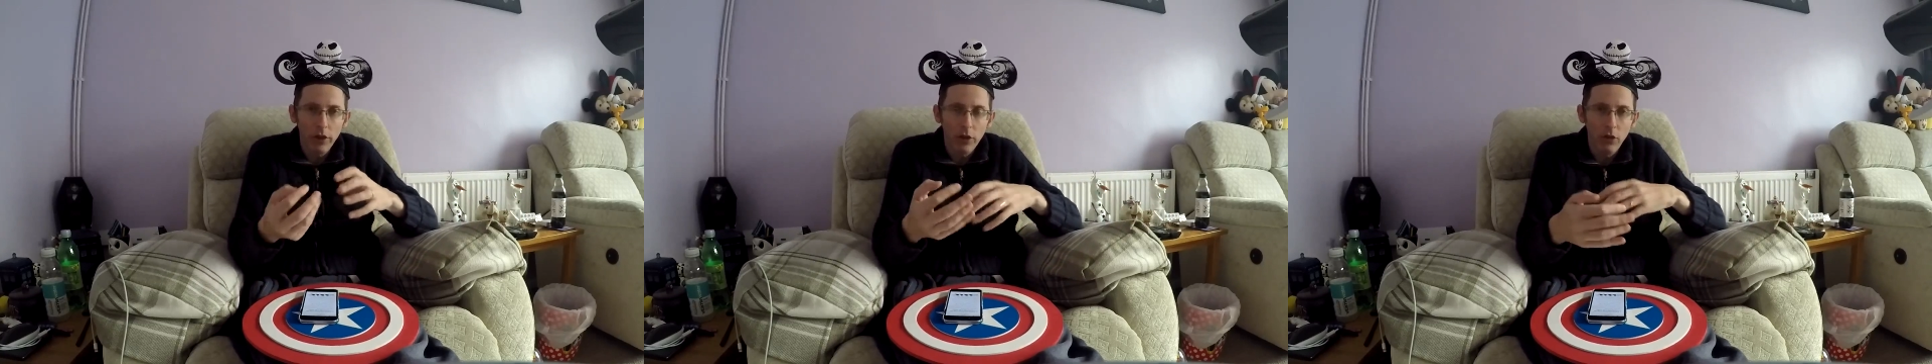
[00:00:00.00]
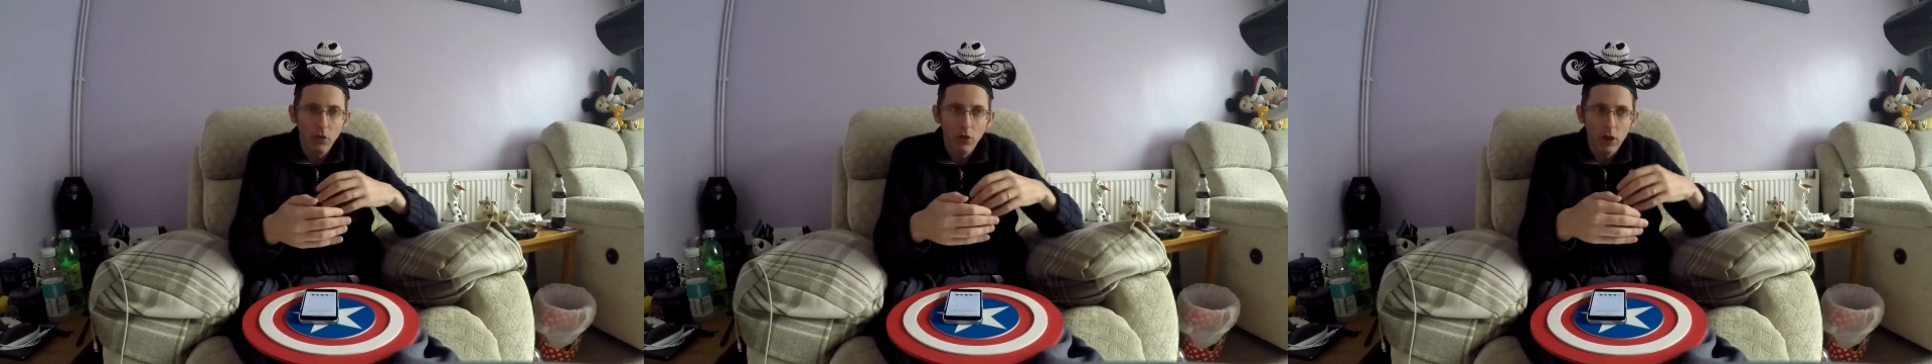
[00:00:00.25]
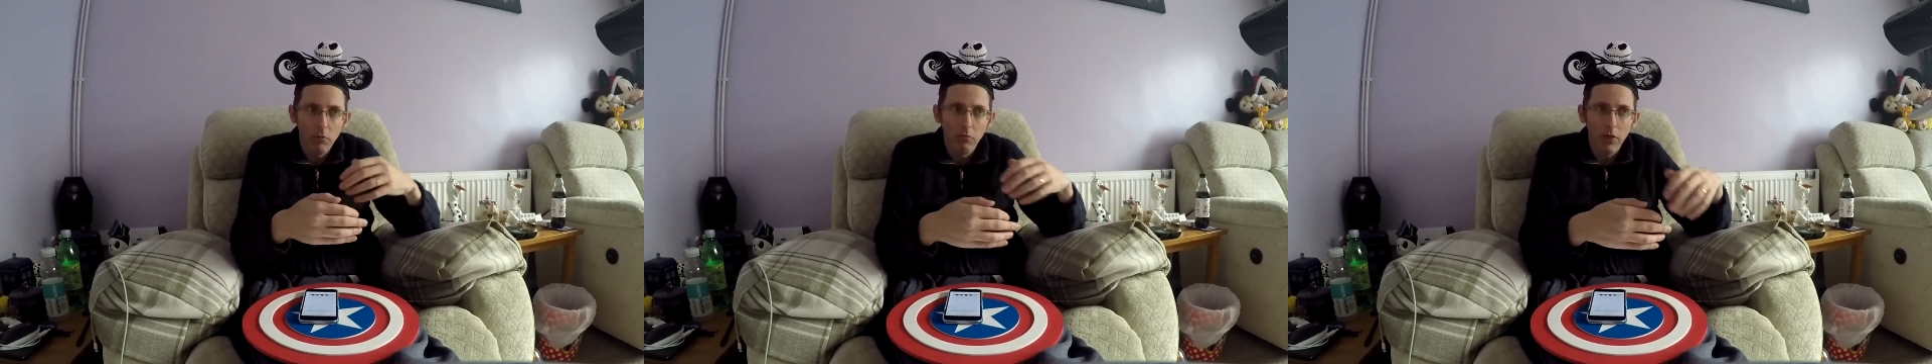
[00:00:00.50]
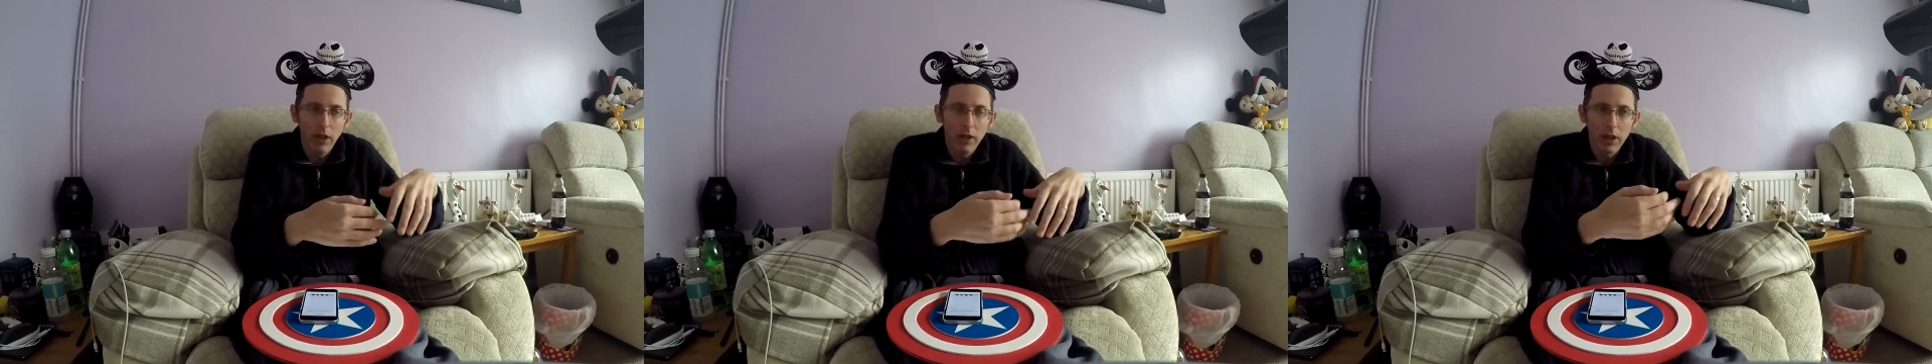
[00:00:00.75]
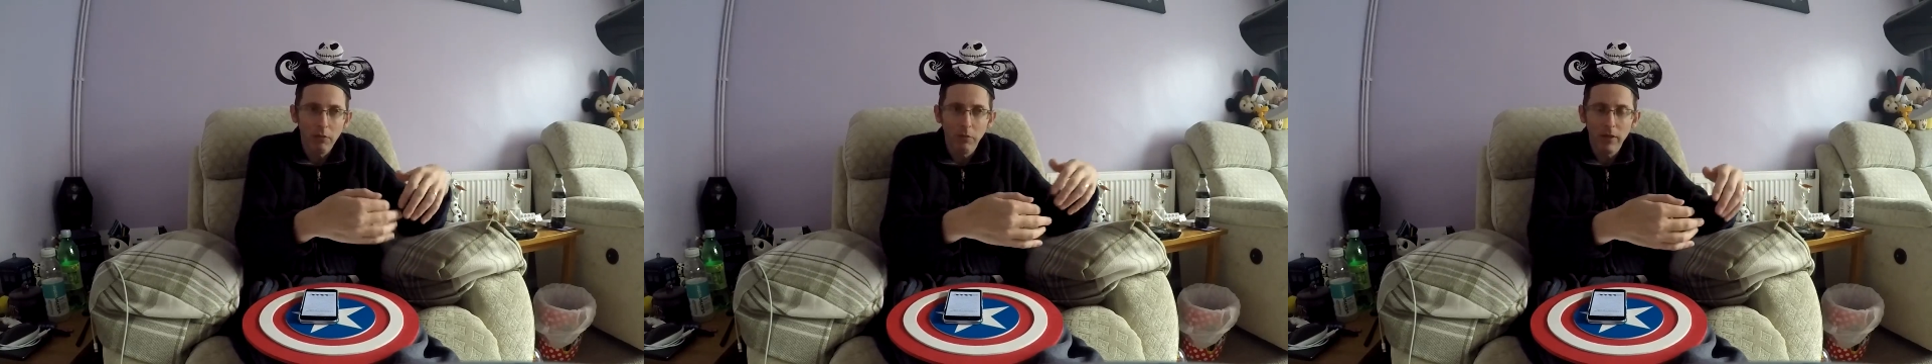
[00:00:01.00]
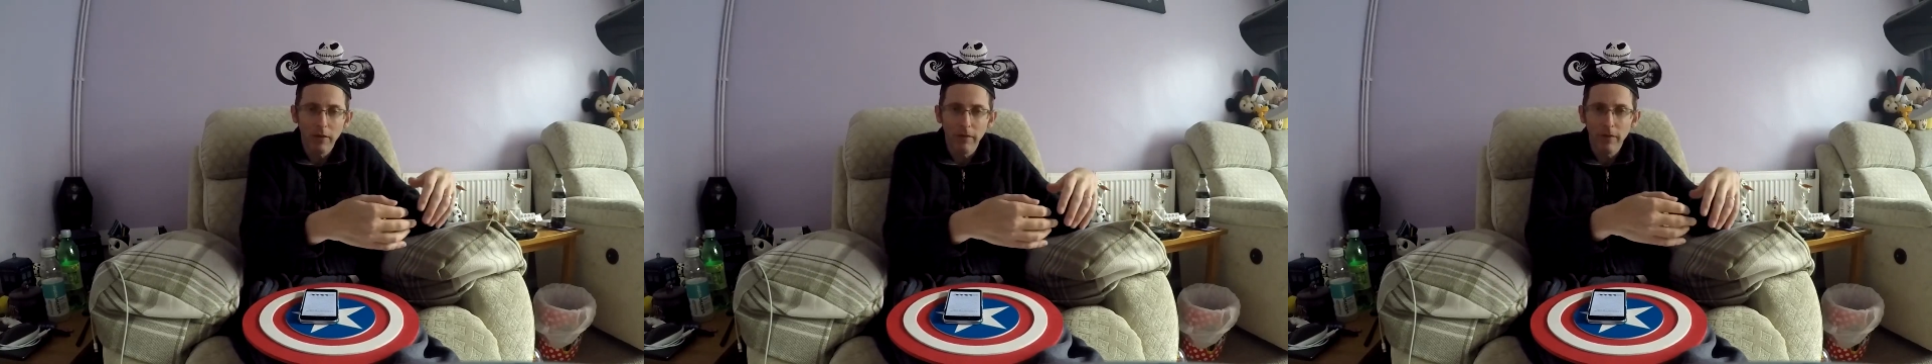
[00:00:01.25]
to use them in some of
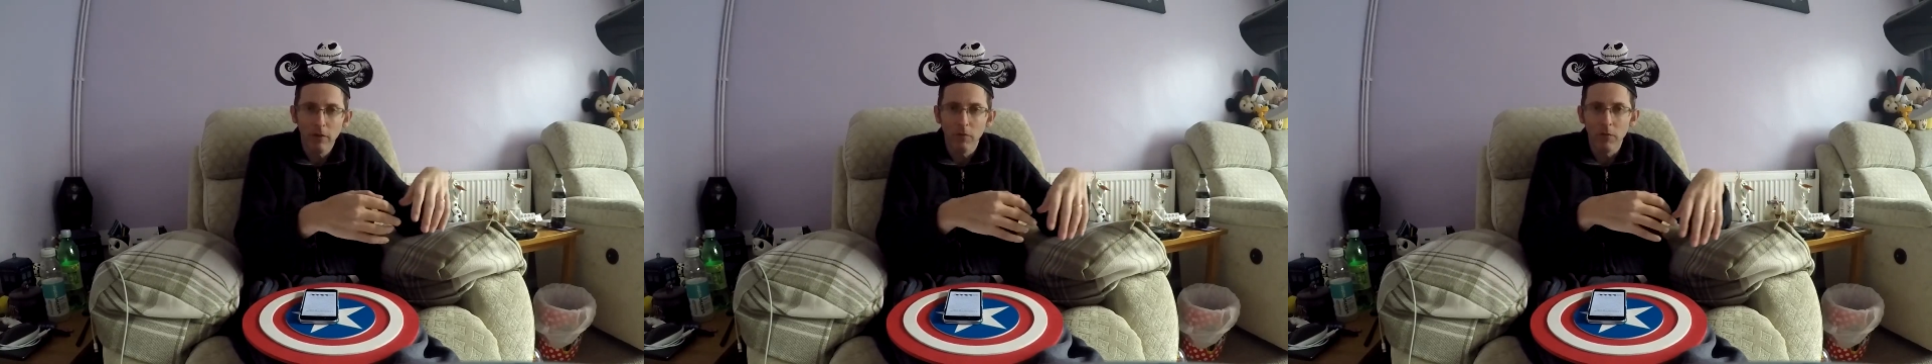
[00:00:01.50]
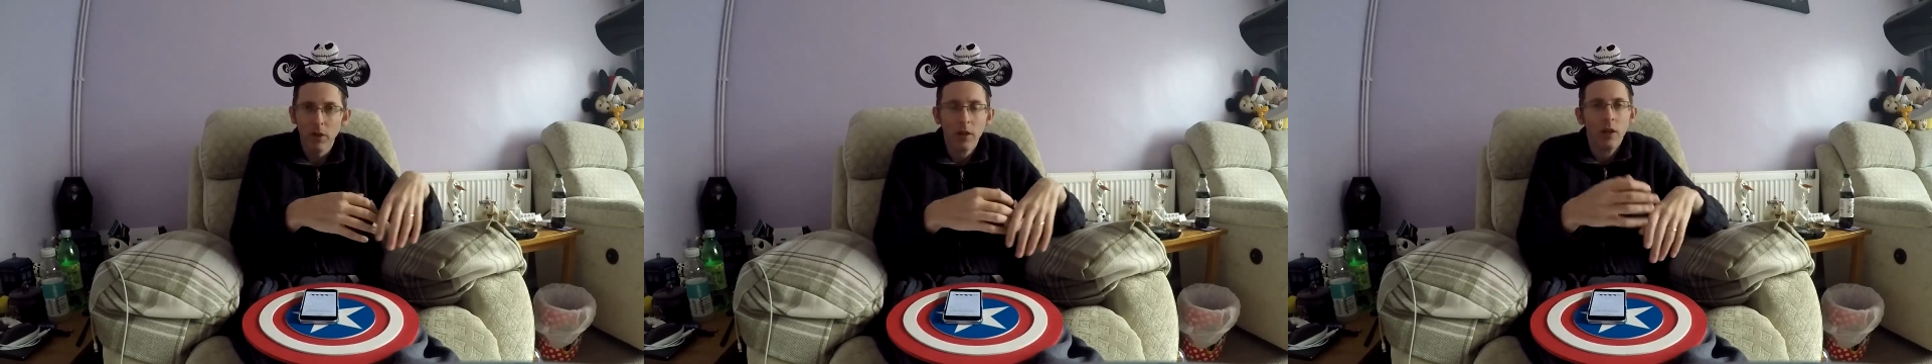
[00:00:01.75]
his other films.